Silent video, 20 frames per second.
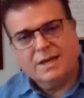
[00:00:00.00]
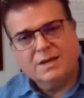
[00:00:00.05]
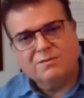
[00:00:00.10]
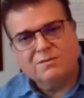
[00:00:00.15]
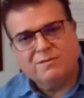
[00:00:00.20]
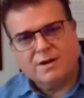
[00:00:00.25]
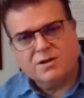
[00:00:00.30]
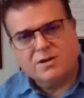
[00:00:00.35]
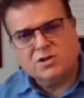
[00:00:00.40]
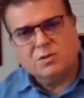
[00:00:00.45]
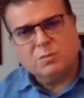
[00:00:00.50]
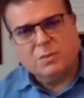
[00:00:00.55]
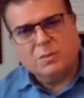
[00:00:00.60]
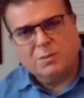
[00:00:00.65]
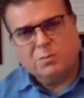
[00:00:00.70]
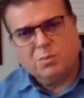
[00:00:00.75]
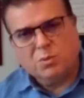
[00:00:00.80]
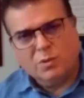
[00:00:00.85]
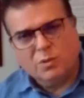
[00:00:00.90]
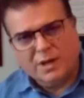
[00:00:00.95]
in fascial
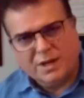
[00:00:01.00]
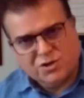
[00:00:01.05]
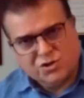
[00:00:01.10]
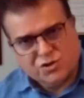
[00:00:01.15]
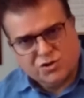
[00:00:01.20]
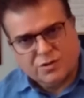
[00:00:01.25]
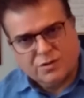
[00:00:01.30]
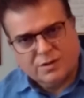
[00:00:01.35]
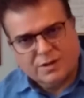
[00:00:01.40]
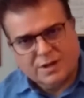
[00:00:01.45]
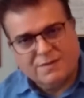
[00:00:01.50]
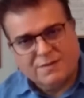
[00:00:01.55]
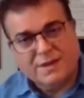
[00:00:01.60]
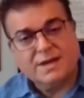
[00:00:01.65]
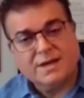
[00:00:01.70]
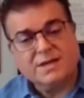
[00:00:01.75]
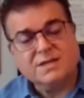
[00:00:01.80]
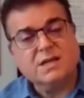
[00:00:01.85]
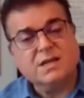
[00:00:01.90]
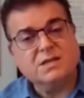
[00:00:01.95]
manipulation and
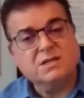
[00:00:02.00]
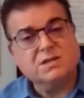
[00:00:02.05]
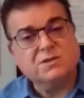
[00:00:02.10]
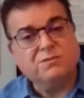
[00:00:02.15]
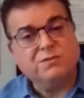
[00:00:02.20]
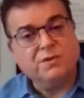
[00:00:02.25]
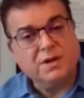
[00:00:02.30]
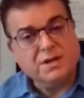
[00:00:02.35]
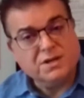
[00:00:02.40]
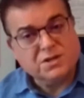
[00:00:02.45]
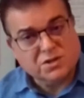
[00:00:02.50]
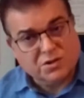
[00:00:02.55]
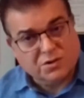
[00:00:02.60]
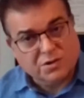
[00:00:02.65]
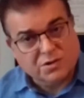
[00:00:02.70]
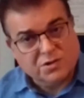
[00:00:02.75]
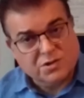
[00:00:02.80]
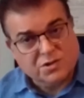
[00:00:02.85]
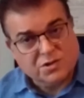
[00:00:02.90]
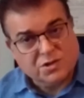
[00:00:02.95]
the extensive
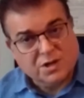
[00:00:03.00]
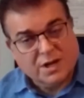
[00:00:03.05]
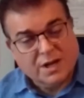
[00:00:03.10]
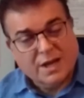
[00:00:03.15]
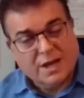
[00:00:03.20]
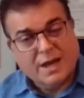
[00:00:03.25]
research